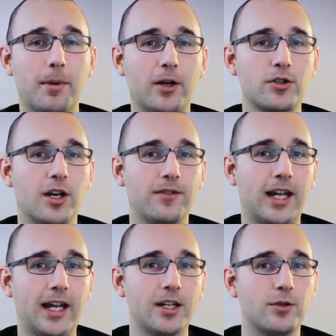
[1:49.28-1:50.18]
Microsoft
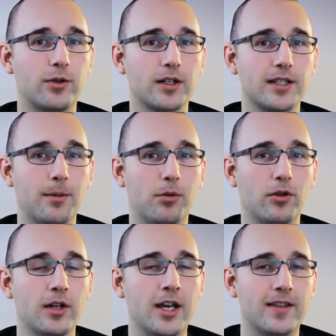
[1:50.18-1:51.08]
Edge, for
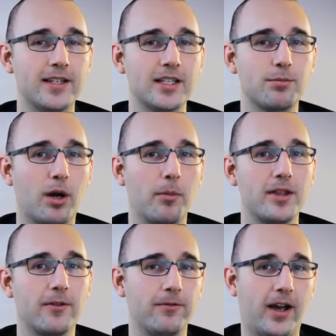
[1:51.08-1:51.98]
example, this is probably
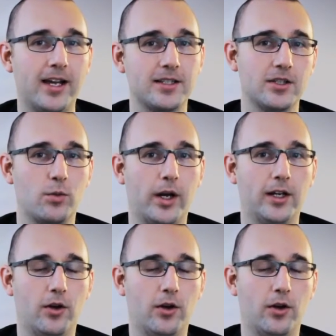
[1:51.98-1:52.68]
the fastest way